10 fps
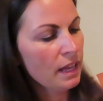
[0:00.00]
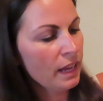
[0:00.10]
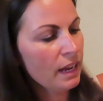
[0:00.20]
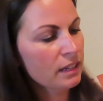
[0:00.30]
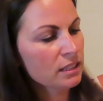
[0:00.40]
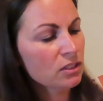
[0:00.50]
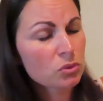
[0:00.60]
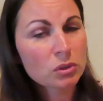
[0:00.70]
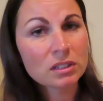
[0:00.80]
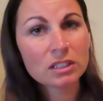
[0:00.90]
and it is
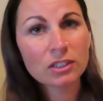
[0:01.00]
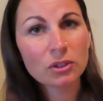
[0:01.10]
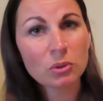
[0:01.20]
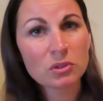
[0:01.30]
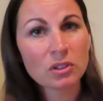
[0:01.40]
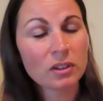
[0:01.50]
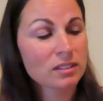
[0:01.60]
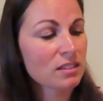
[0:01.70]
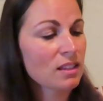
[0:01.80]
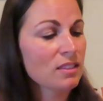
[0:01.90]
really cute. So
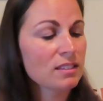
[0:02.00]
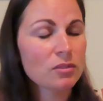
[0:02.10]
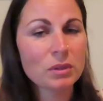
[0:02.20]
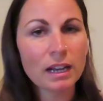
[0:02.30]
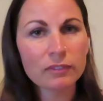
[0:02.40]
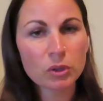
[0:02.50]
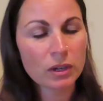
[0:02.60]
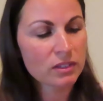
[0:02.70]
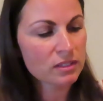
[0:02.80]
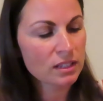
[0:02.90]
as I said, these have been
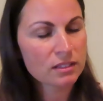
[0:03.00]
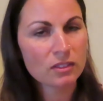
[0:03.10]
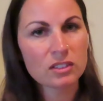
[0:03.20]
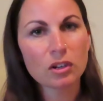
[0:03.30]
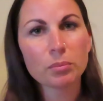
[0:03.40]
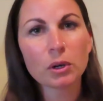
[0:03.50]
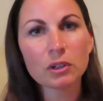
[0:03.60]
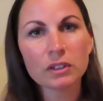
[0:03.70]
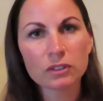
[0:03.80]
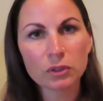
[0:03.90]
everywhere this season. These are
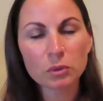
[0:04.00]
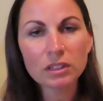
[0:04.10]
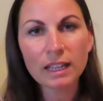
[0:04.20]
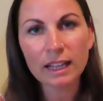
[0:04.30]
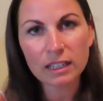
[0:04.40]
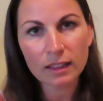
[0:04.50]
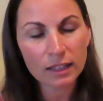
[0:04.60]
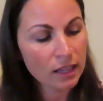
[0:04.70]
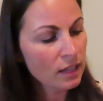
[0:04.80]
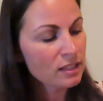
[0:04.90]
perfect for really
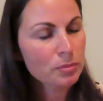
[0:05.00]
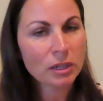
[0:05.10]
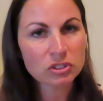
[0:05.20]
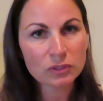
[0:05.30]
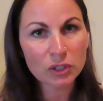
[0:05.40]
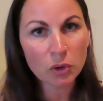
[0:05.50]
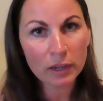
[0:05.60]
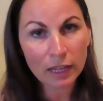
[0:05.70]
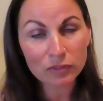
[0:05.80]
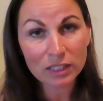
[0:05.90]
anything, especially if you're
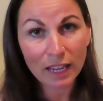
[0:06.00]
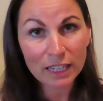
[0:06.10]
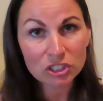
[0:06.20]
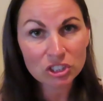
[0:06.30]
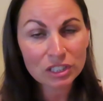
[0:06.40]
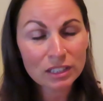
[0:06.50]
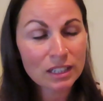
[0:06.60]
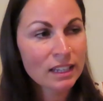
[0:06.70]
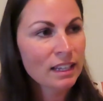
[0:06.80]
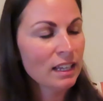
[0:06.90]
going on
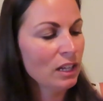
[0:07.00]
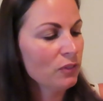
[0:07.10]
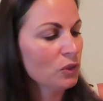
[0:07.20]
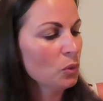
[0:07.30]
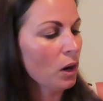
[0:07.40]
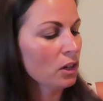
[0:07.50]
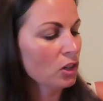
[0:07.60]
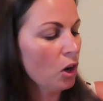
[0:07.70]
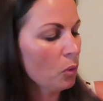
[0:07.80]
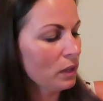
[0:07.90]
vacation, if you are
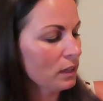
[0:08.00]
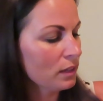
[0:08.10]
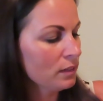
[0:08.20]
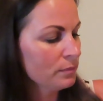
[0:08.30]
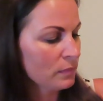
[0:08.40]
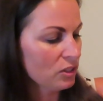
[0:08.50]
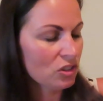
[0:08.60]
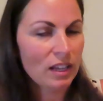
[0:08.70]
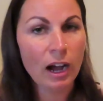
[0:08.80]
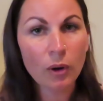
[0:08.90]
going
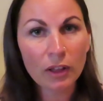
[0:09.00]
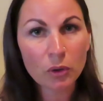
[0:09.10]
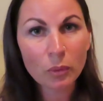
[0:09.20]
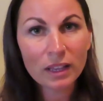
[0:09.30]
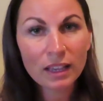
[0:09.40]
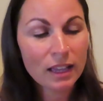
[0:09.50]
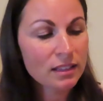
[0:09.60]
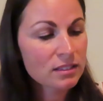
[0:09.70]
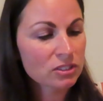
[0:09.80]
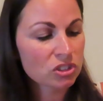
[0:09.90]
just out on the
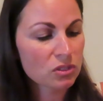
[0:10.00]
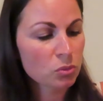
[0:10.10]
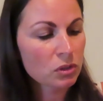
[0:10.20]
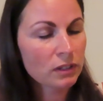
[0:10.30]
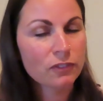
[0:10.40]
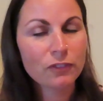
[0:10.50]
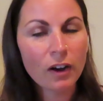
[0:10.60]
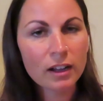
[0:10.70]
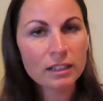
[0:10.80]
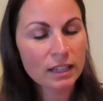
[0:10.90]
weekends. It's just really
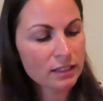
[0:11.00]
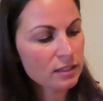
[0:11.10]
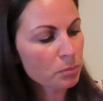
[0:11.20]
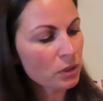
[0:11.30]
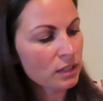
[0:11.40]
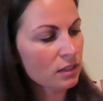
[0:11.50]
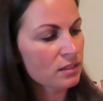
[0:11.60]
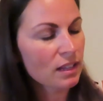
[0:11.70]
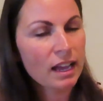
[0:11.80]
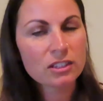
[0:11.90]
fun and it's a pretty good
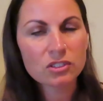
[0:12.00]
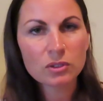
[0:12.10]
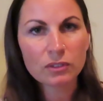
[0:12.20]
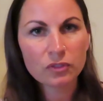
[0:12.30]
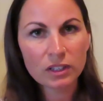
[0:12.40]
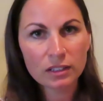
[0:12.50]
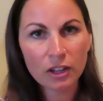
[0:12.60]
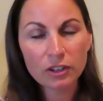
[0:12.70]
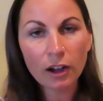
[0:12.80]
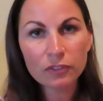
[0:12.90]
size so you can fit
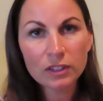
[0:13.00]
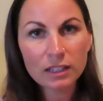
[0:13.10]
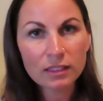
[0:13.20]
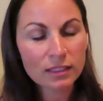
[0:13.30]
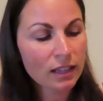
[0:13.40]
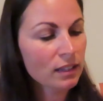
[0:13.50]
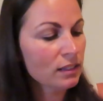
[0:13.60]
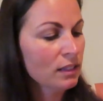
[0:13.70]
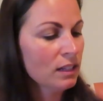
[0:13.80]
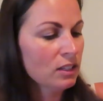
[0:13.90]
enough in it
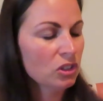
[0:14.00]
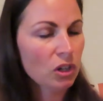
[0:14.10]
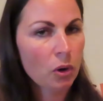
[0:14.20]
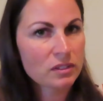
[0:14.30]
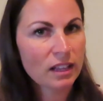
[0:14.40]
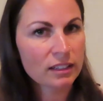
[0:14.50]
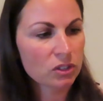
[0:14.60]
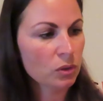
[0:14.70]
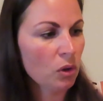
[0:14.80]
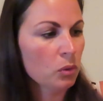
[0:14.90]
that you know, it's not
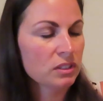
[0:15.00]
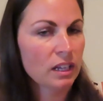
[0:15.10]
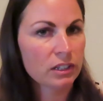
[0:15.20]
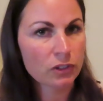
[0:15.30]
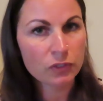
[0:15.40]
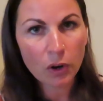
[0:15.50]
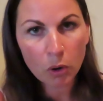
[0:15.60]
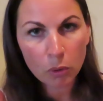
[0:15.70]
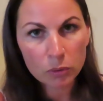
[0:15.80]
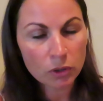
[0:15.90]
like you can only take your
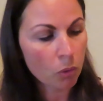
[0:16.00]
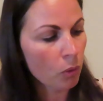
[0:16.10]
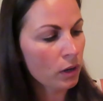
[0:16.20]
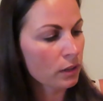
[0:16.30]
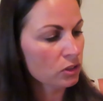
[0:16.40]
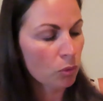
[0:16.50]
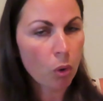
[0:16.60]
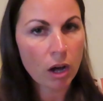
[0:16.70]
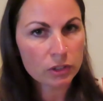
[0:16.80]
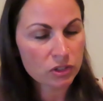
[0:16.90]
phone or your
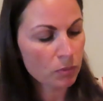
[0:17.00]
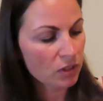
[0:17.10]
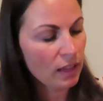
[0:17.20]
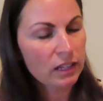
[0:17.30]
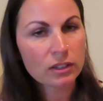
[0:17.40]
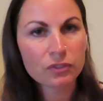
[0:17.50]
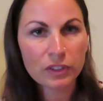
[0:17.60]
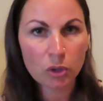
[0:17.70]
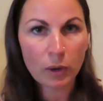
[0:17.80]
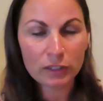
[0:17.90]
wallet or something like that. You can
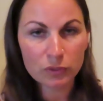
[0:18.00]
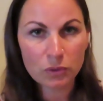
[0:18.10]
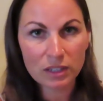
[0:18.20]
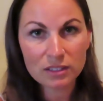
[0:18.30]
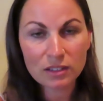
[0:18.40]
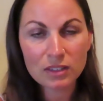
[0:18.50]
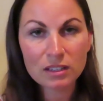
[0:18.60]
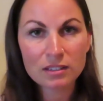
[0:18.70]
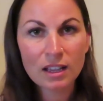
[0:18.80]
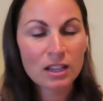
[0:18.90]
fit quite a few things in
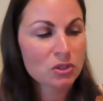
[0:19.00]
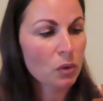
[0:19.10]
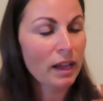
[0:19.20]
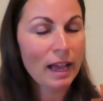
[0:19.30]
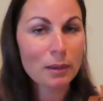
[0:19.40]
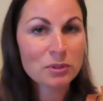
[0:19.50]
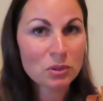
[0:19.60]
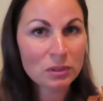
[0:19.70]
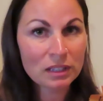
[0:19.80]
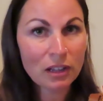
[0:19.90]
this. So I
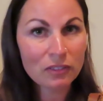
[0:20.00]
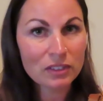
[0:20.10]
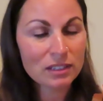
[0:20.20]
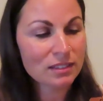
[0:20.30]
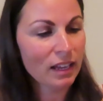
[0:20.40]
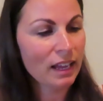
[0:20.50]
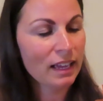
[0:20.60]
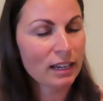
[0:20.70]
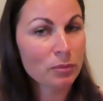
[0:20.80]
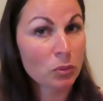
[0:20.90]
absolutely love this
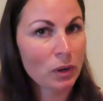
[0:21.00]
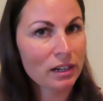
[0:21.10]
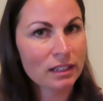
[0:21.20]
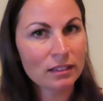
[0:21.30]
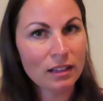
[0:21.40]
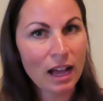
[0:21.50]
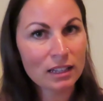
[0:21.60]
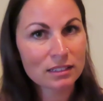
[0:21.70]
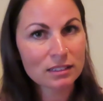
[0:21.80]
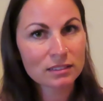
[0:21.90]
and I've been wearing it a lot.